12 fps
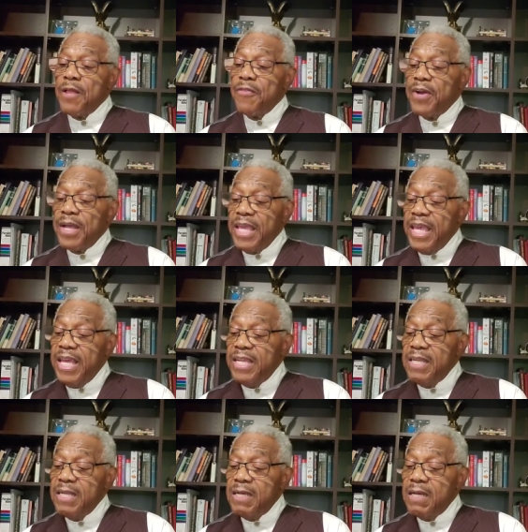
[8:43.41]
The
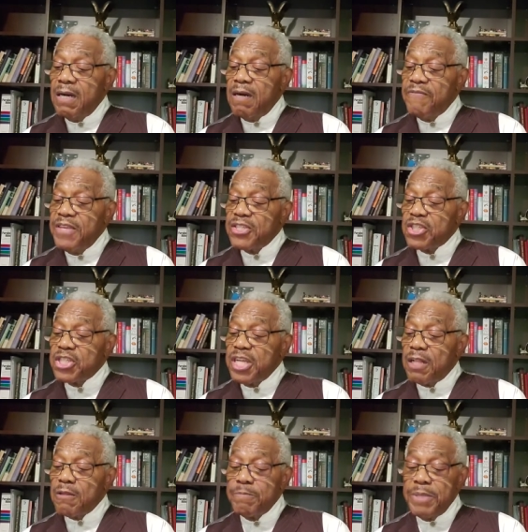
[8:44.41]
end of it
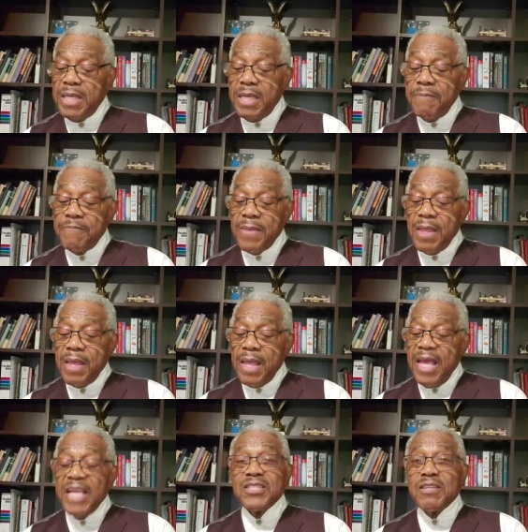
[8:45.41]
shall be
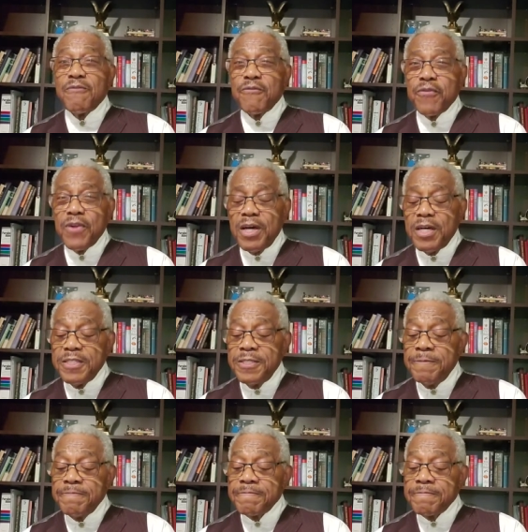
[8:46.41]
as a flood